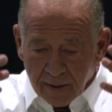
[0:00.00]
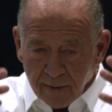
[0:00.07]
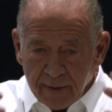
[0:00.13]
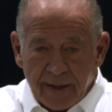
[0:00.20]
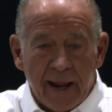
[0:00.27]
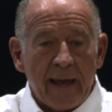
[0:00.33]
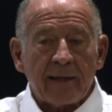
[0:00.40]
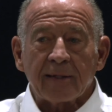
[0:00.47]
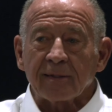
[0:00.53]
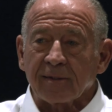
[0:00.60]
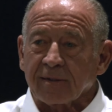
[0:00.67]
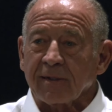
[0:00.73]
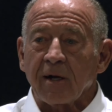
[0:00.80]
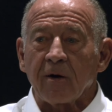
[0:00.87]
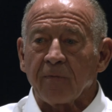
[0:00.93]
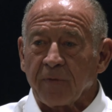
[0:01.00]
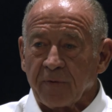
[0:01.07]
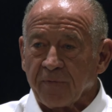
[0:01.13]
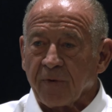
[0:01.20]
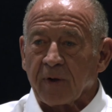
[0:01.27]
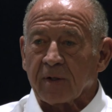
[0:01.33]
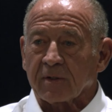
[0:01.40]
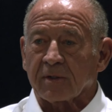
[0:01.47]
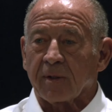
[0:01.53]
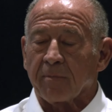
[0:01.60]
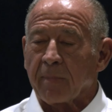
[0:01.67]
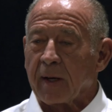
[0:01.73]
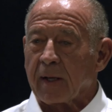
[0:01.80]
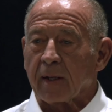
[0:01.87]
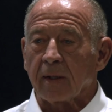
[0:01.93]
naked self in front of
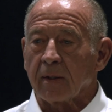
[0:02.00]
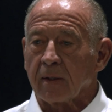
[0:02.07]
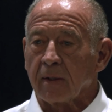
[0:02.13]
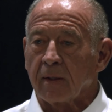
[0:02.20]
somebody,